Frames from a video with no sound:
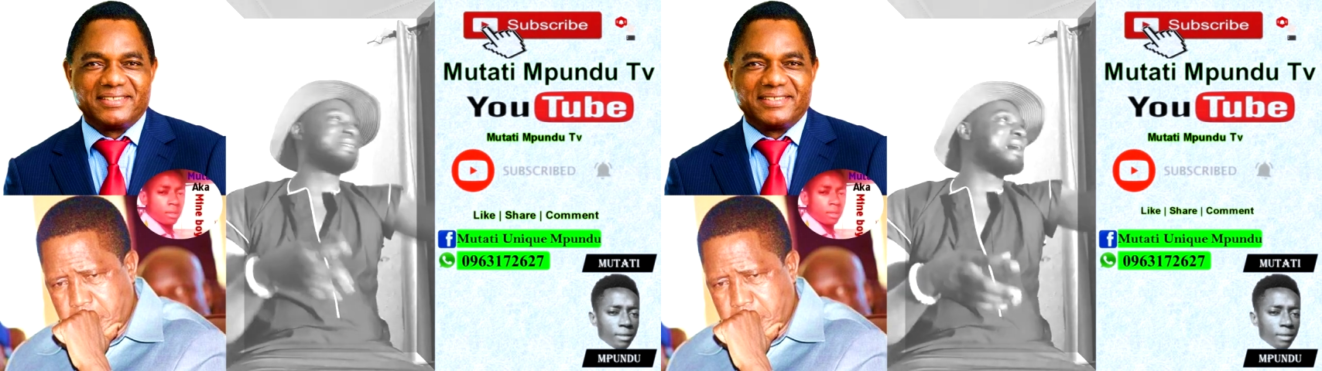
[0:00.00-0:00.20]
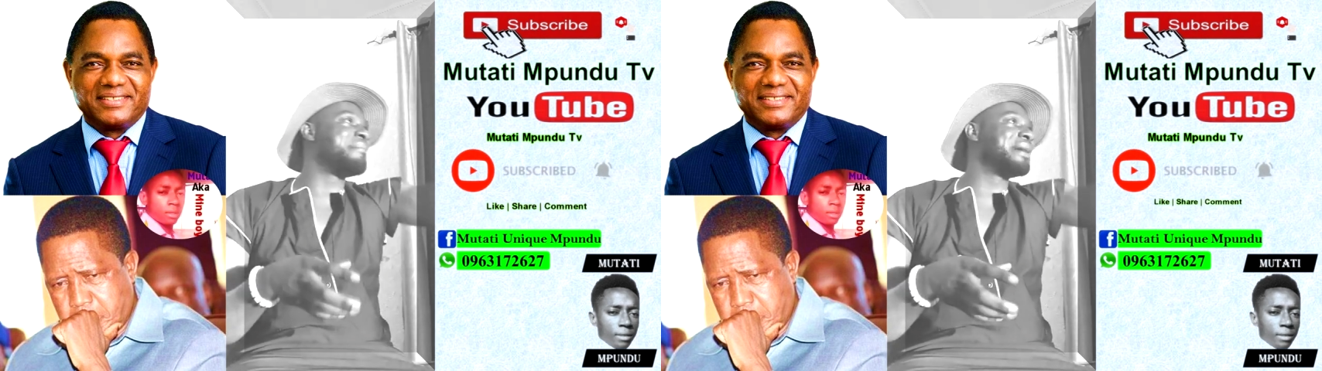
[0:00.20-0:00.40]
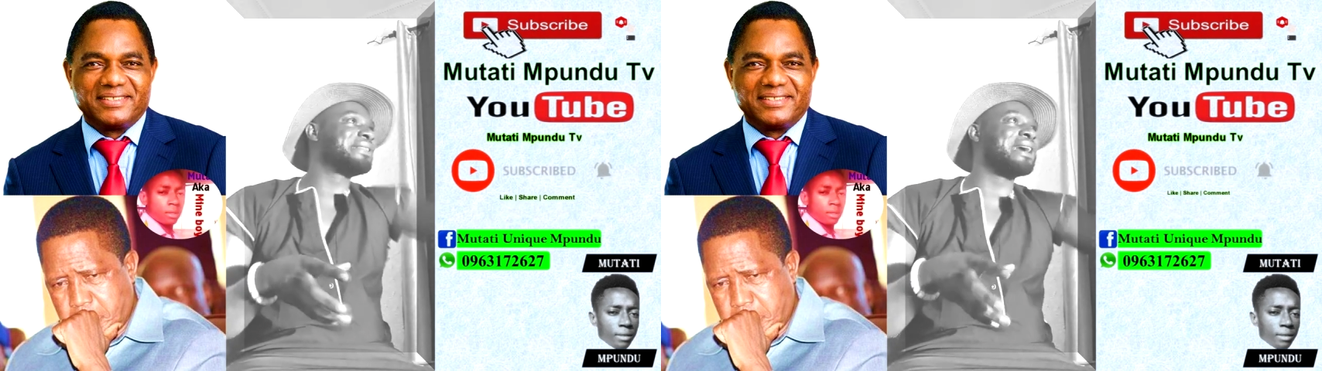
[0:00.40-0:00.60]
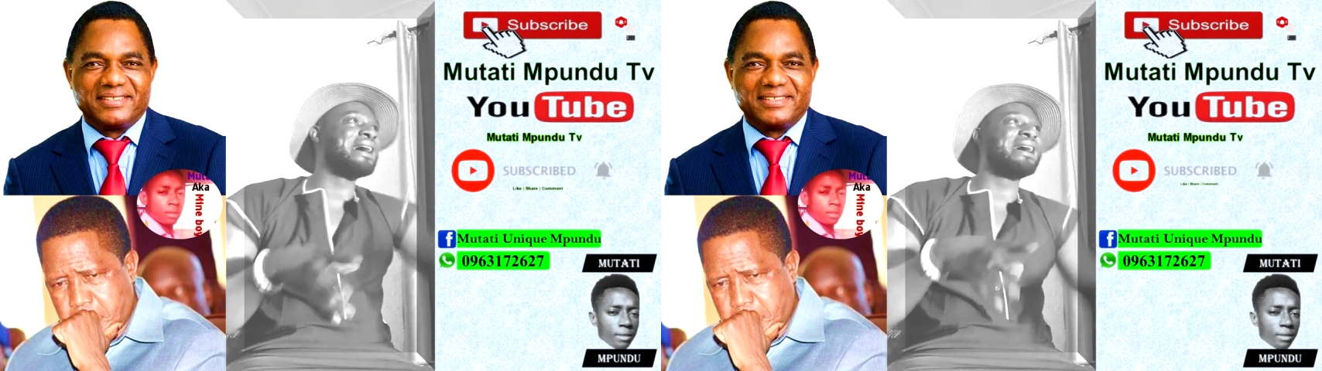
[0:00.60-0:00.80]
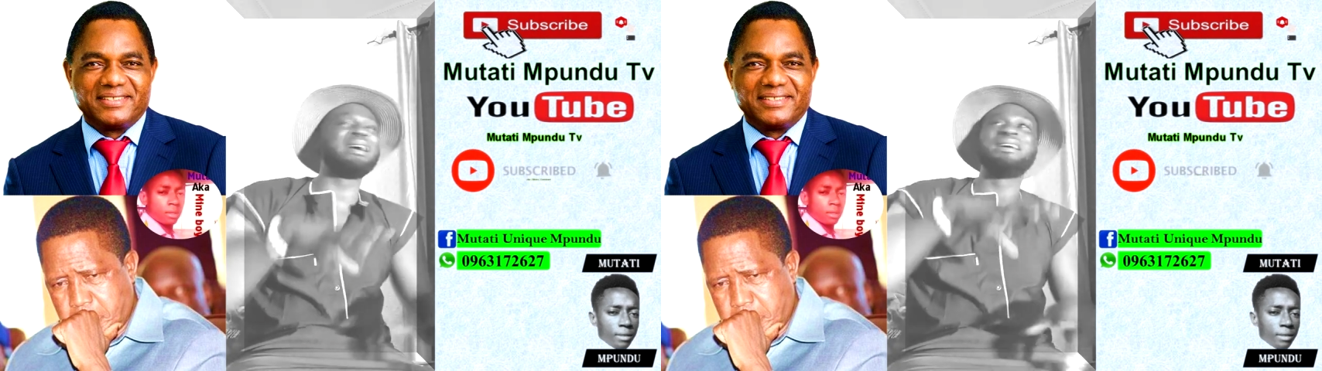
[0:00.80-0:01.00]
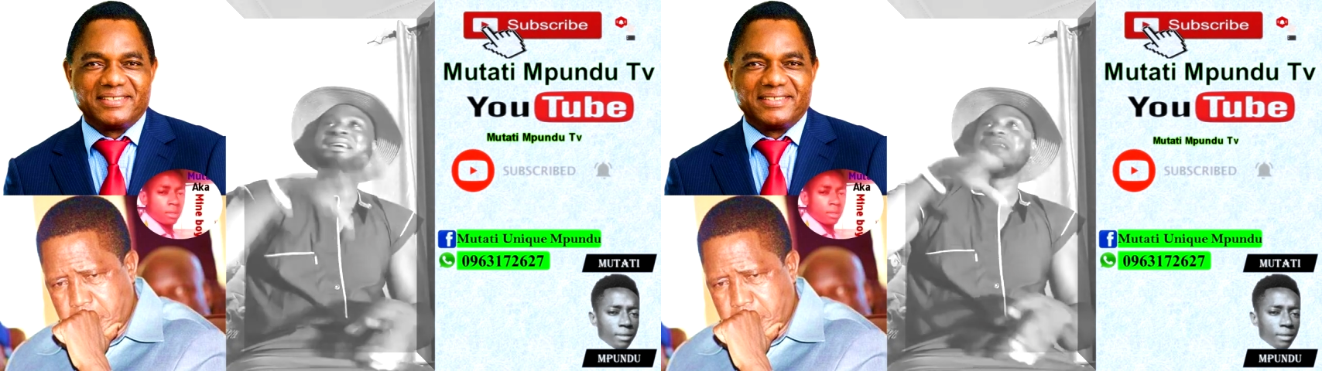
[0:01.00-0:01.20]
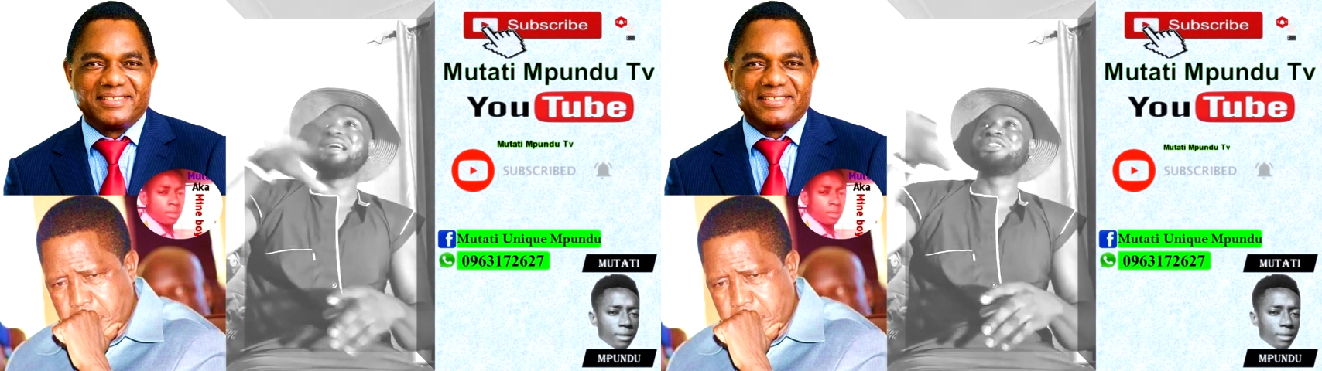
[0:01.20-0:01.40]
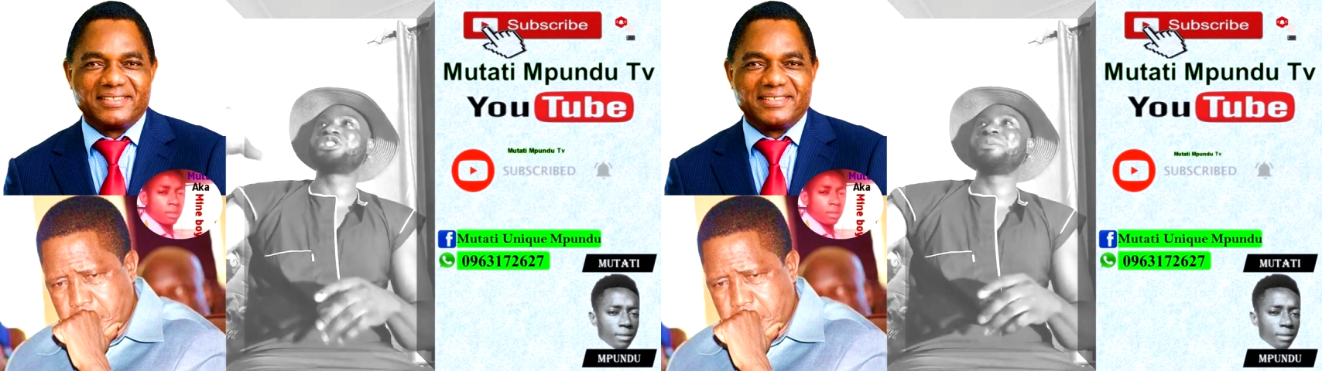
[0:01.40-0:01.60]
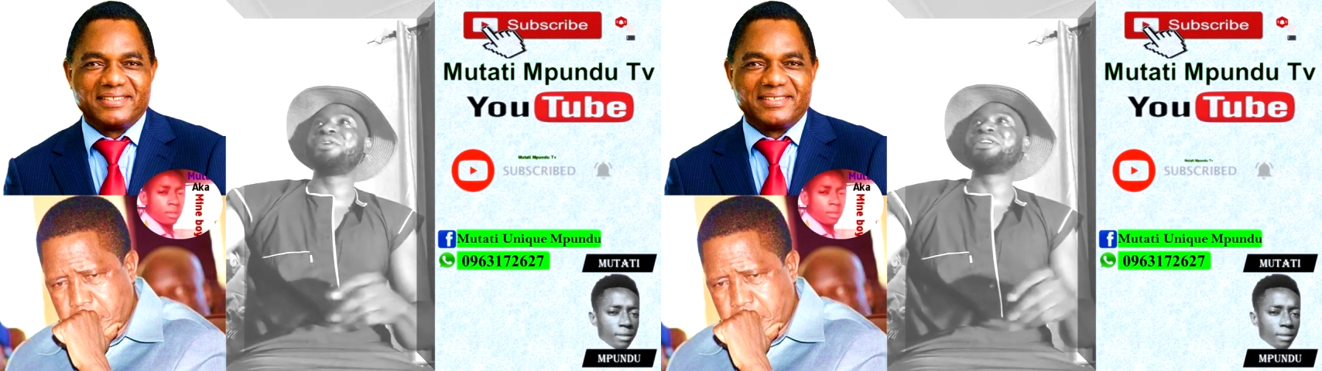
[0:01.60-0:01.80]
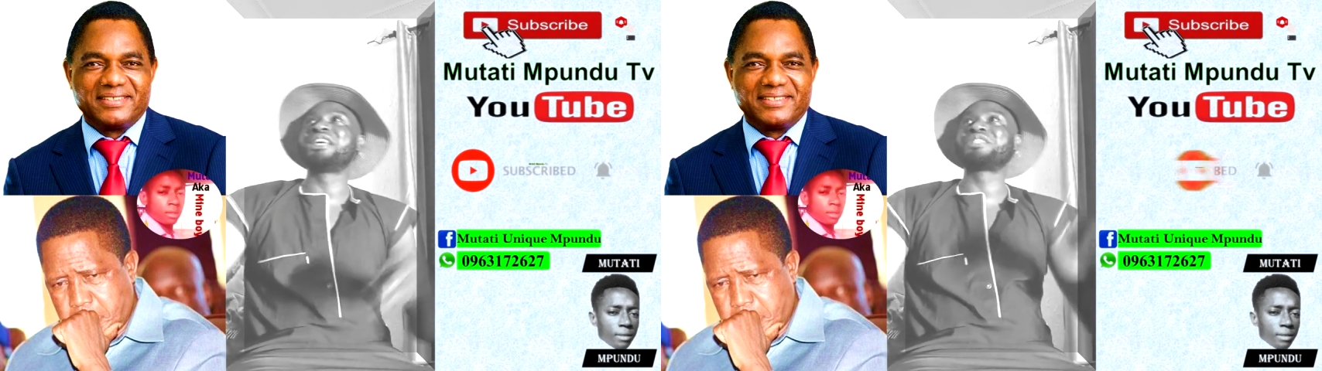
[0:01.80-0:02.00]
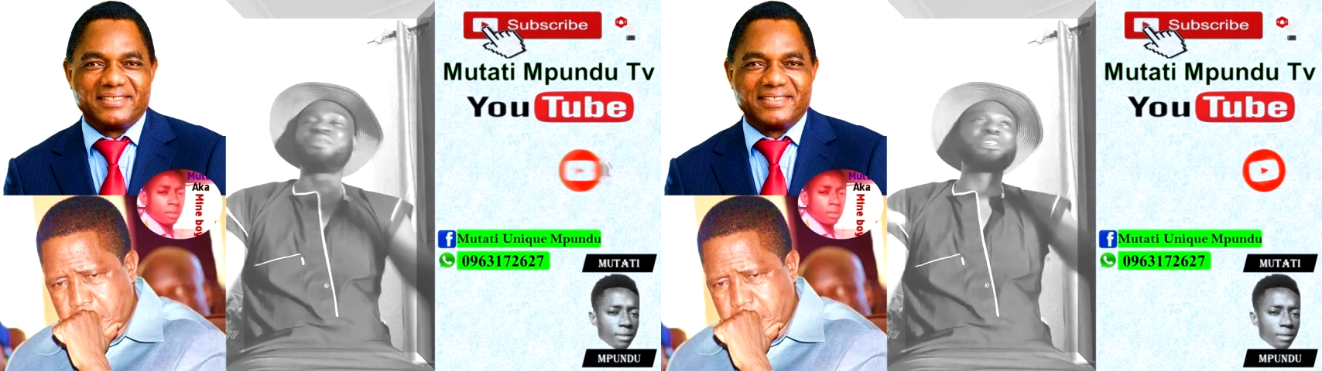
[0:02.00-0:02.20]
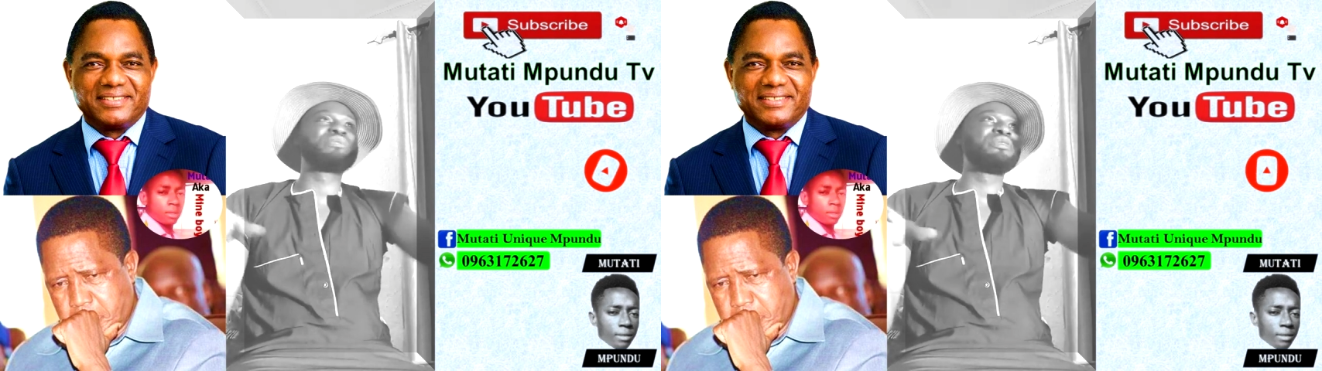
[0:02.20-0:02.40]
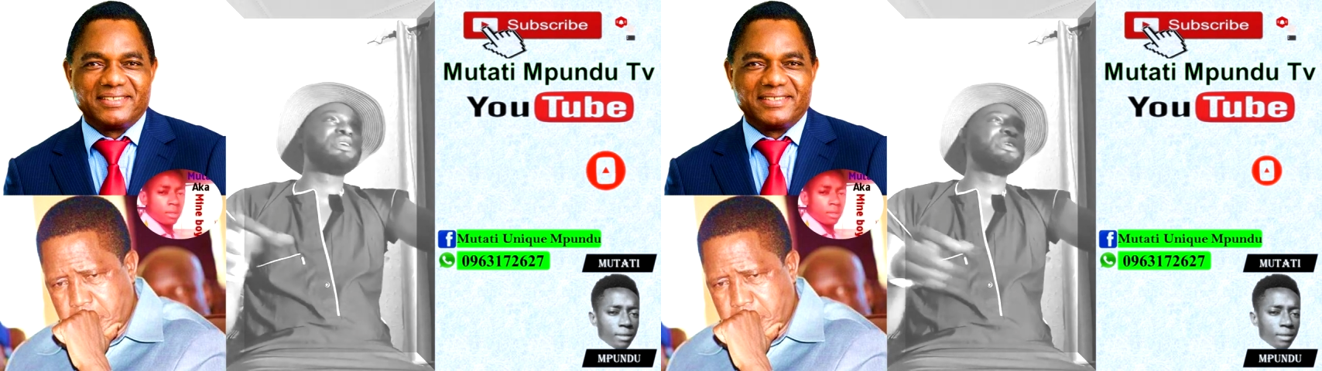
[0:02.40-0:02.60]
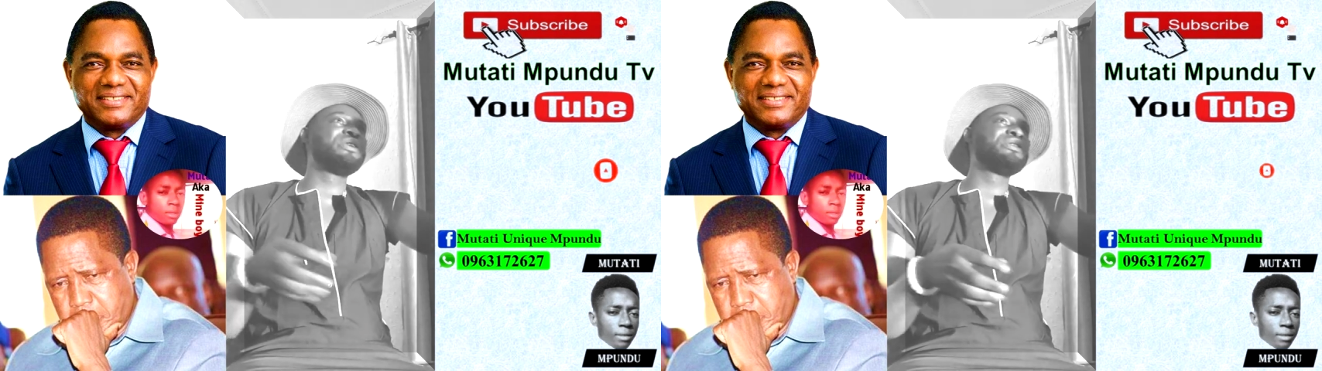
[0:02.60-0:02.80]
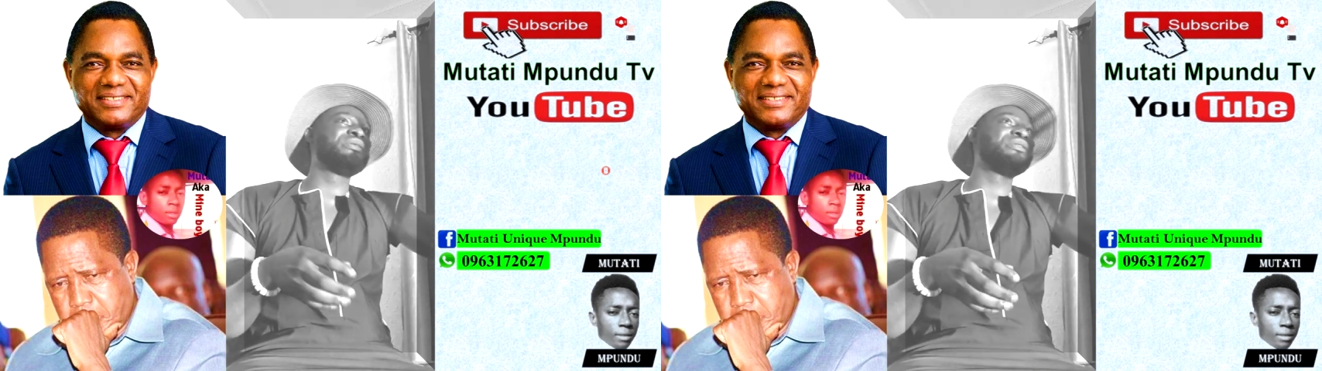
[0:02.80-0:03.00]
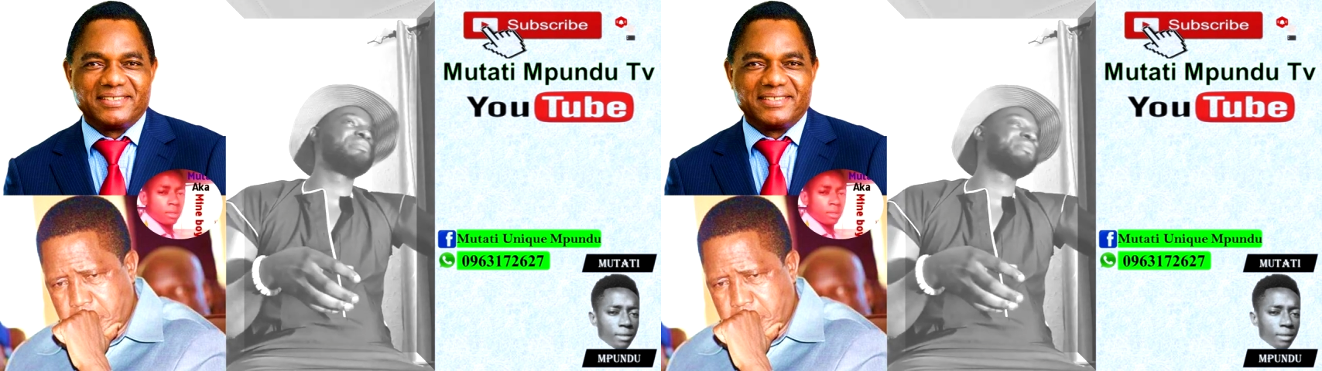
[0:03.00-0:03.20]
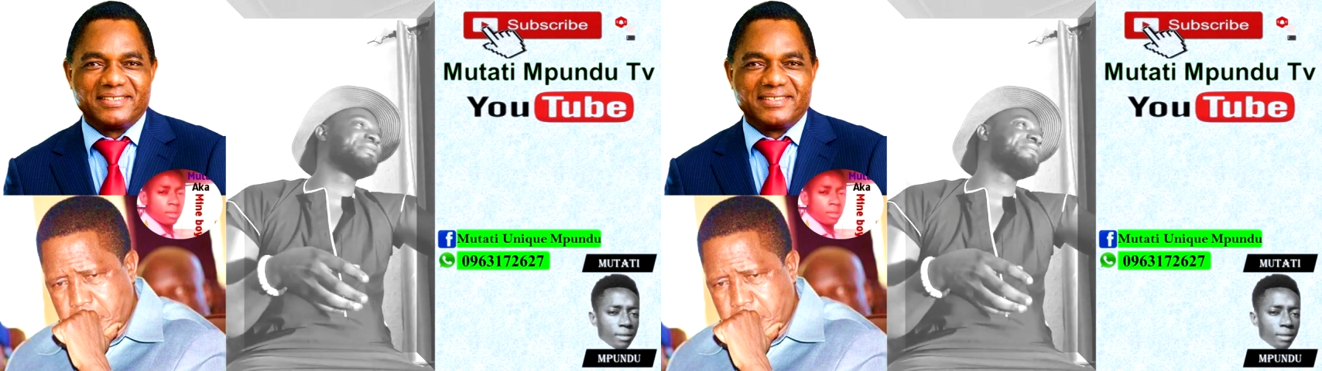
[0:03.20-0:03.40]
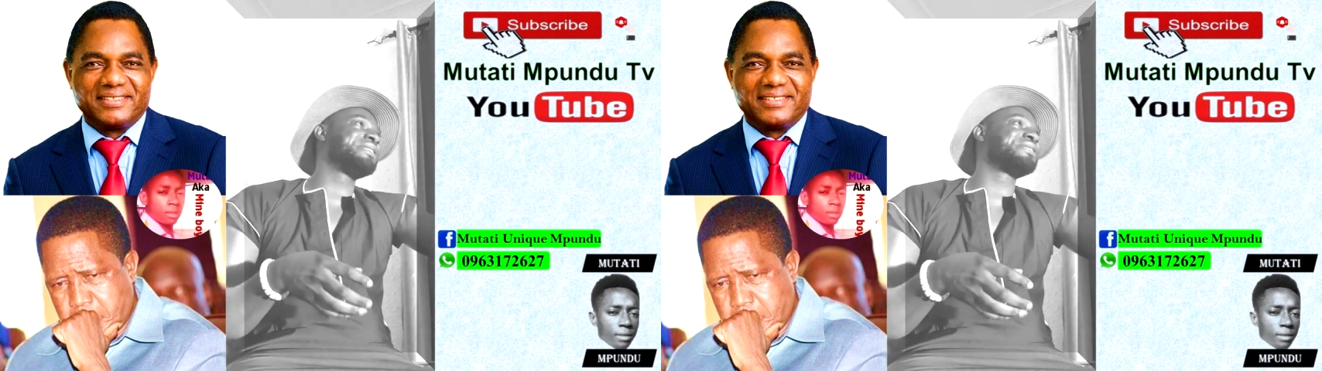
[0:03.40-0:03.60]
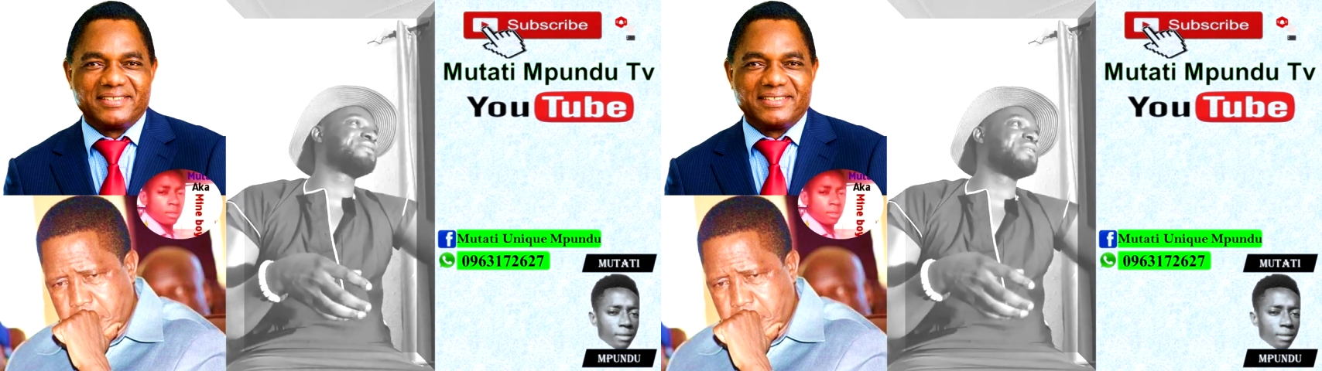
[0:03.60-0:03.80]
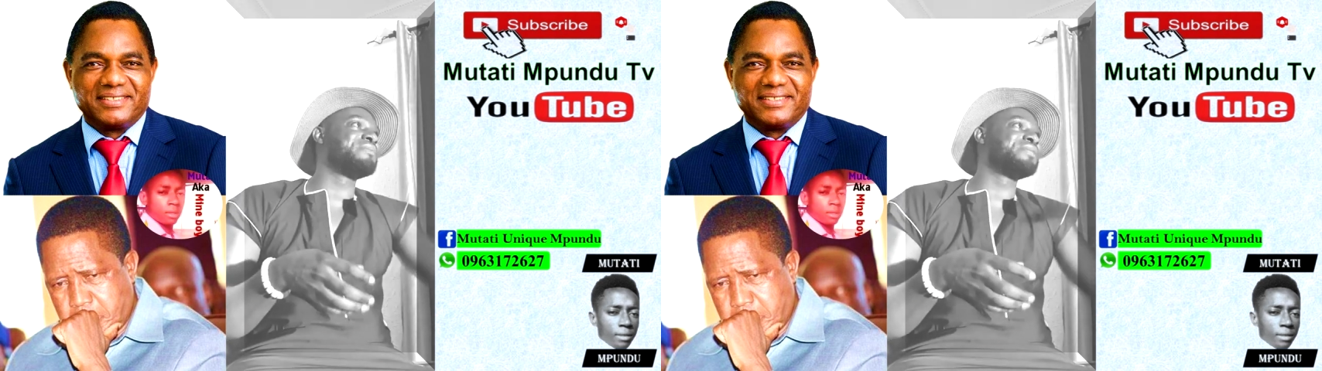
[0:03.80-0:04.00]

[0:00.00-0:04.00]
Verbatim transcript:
Speaker 1: Amata, and some other small, small prophets from